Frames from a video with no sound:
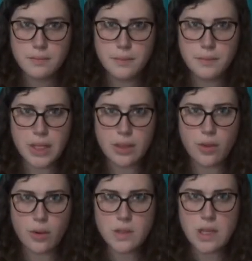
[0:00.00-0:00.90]
But
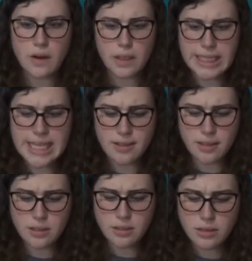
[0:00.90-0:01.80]
those are
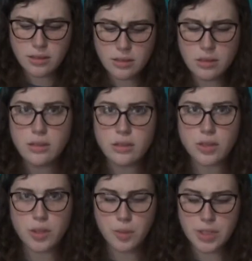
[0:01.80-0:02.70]
illegal,
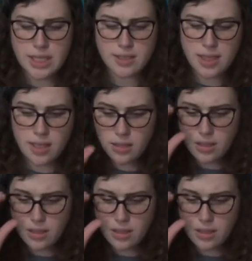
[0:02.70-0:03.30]
Luke protested.